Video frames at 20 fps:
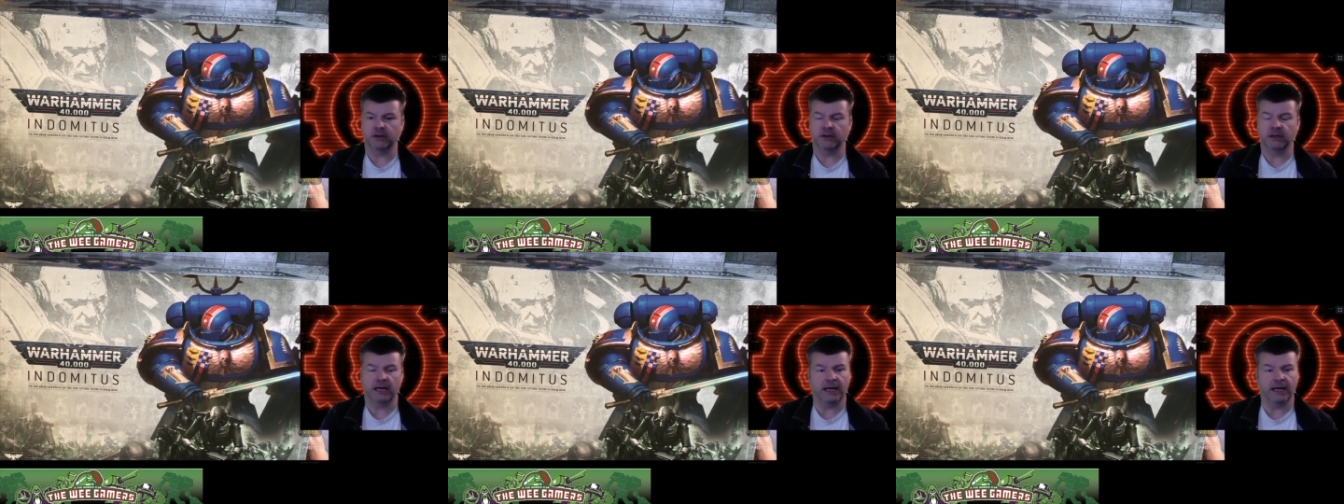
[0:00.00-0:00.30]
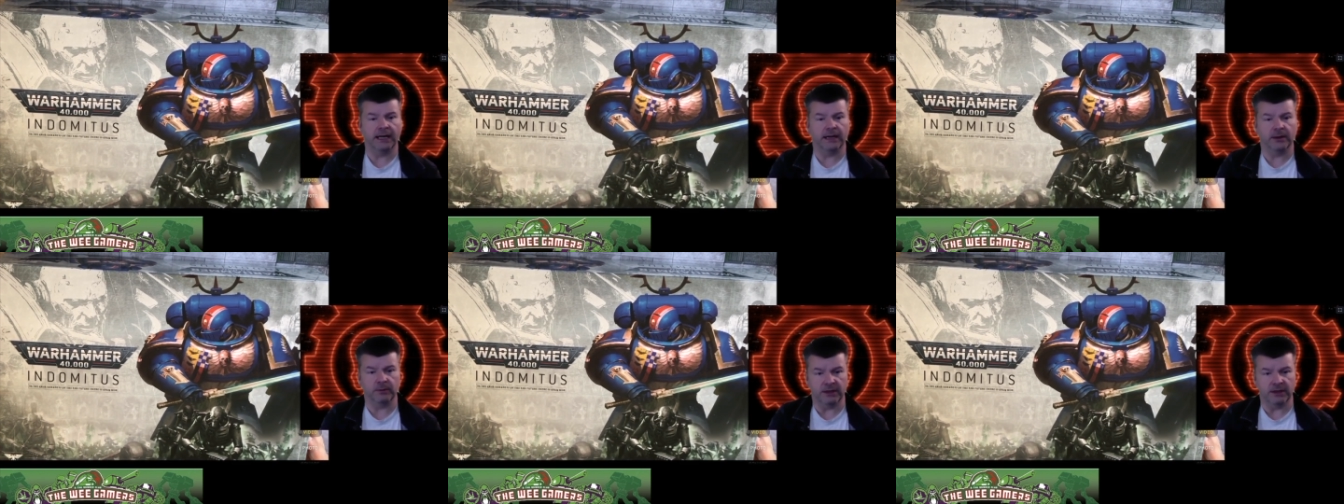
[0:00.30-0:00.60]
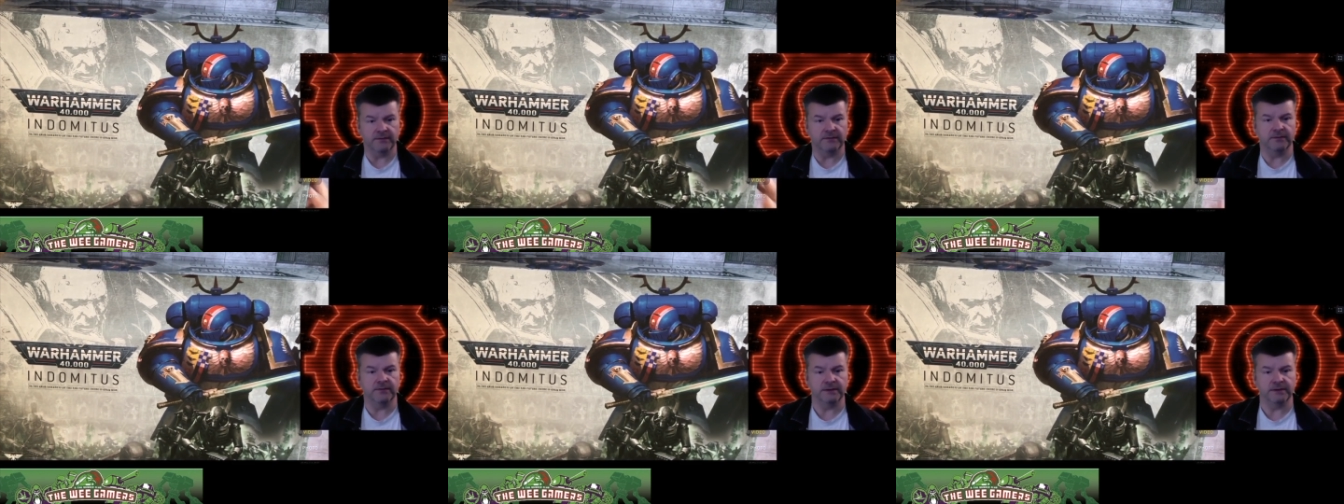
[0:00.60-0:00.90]
and I will
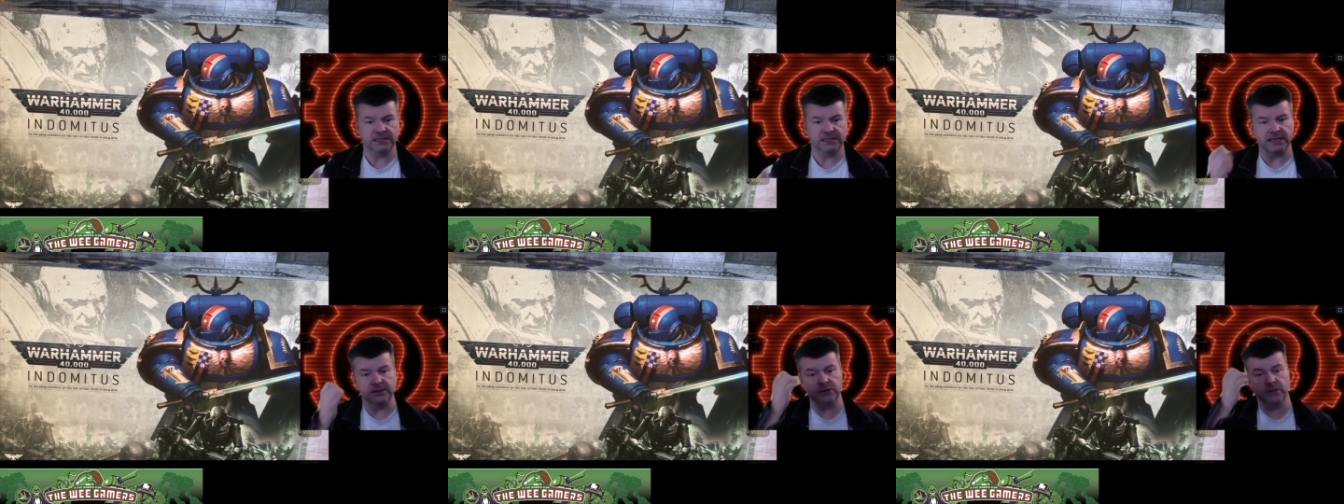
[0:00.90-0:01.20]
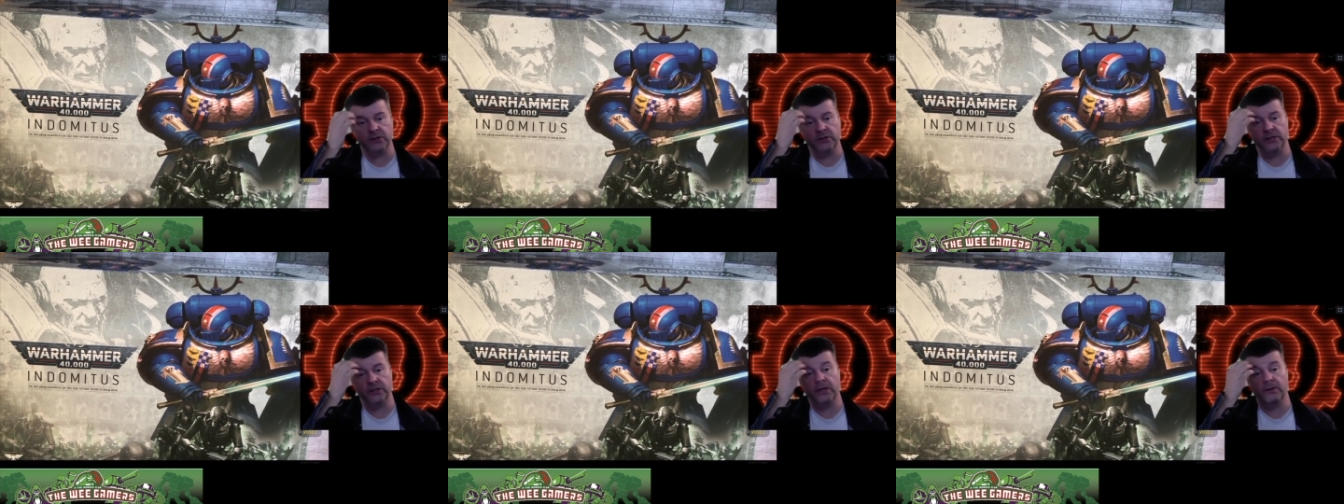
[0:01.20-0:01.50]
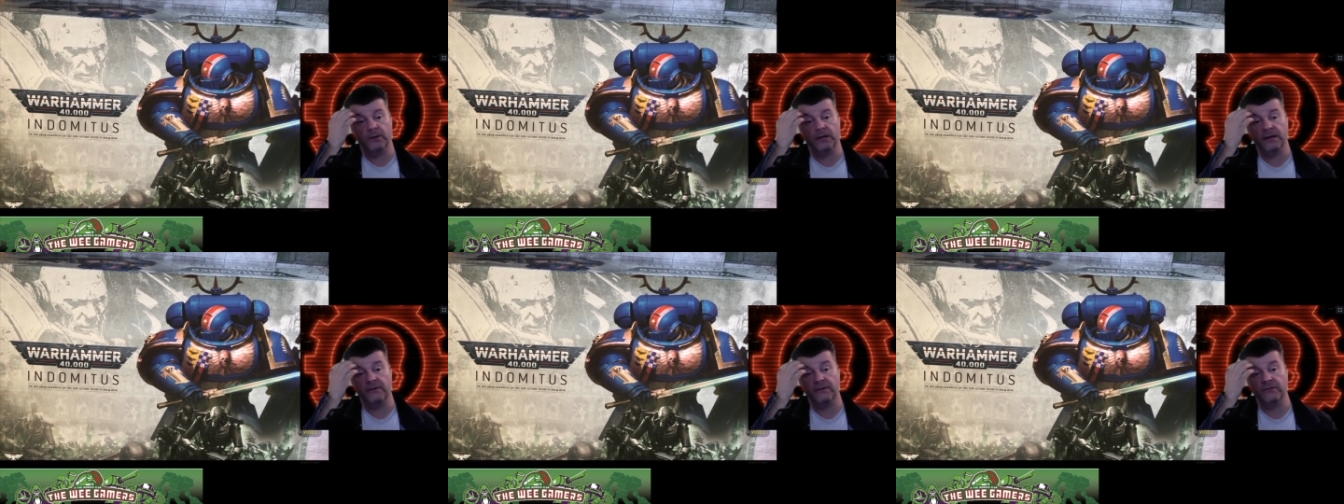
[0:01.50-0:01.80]
have a sit down, I
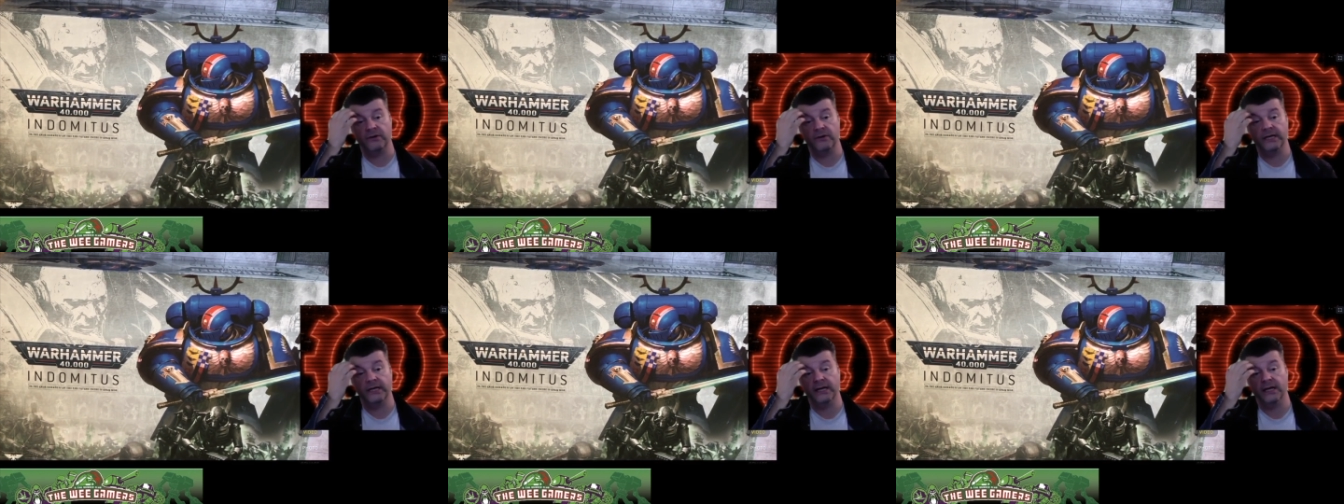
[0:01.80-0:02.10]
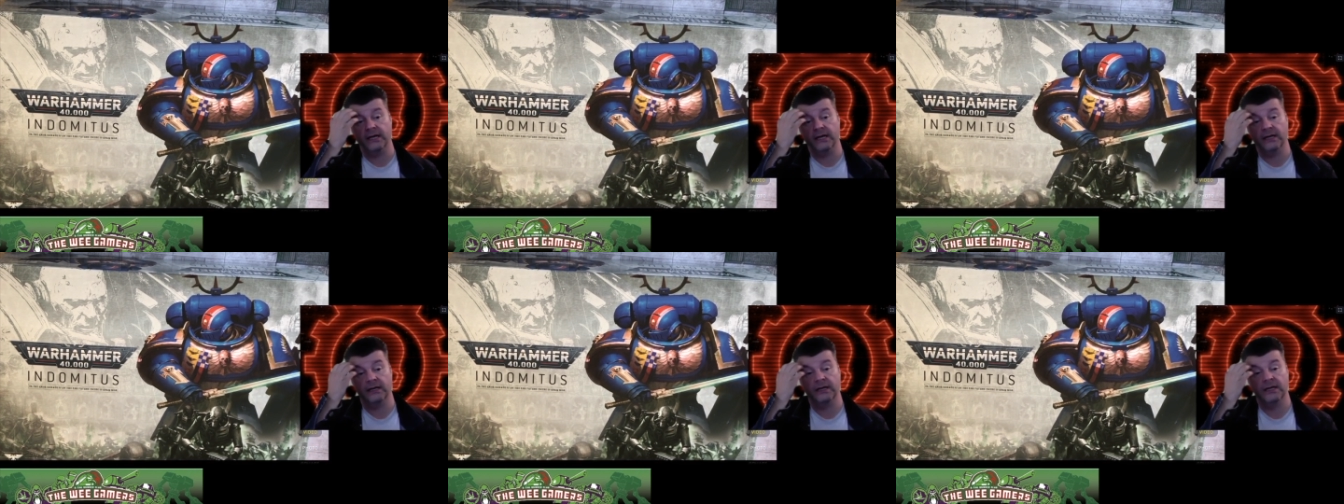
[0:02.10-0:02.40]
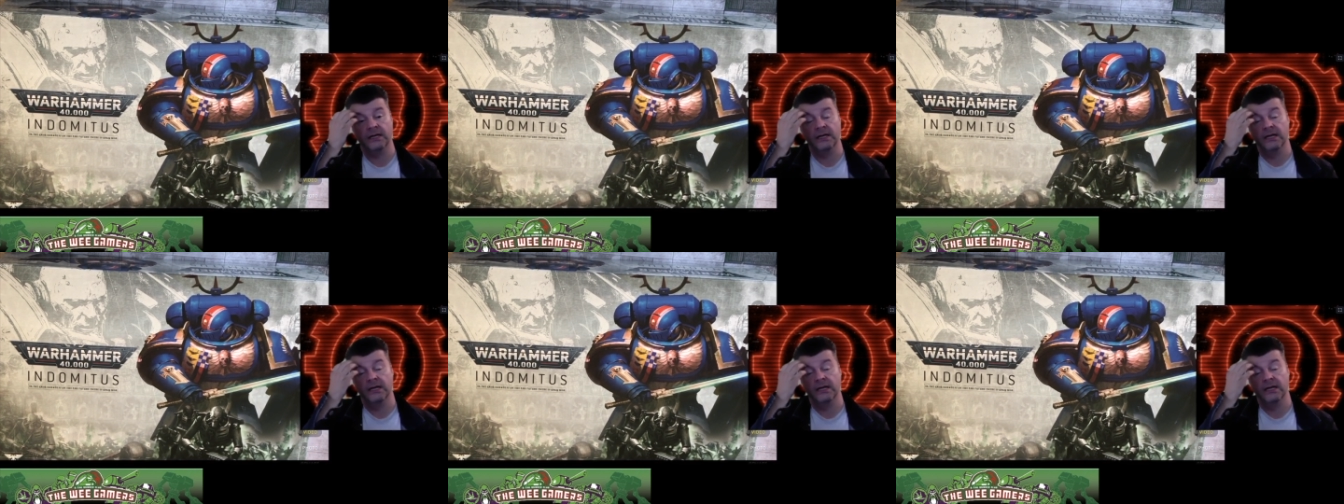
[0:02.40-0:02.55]
will have a read at it,